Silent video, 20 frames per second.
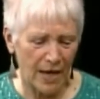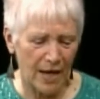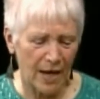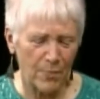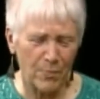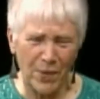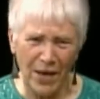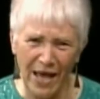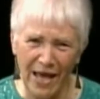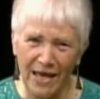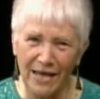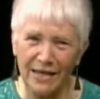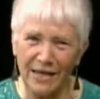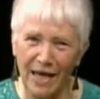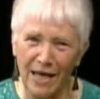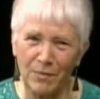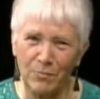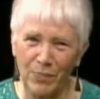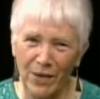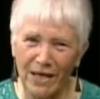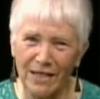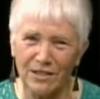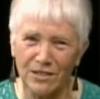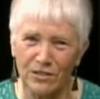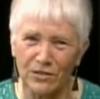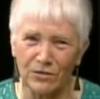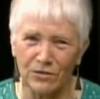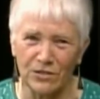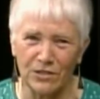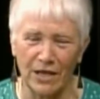A pen and
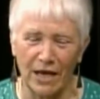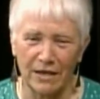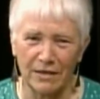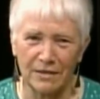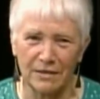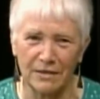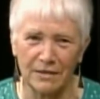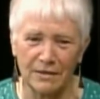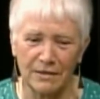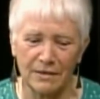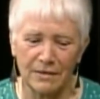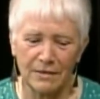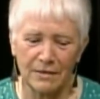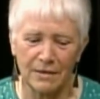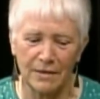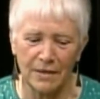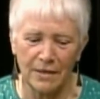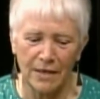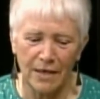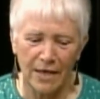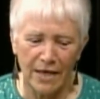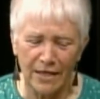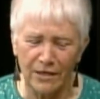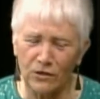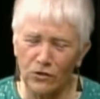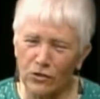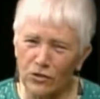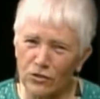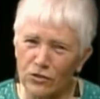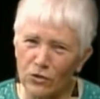pencil set. It
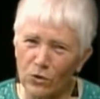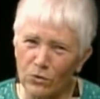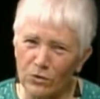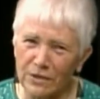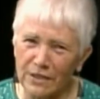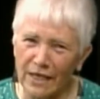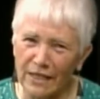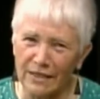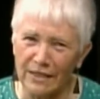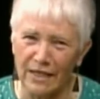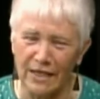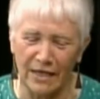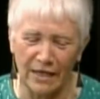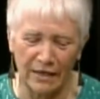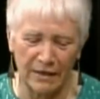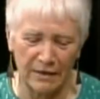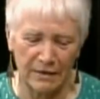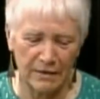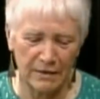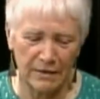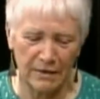looked so delicate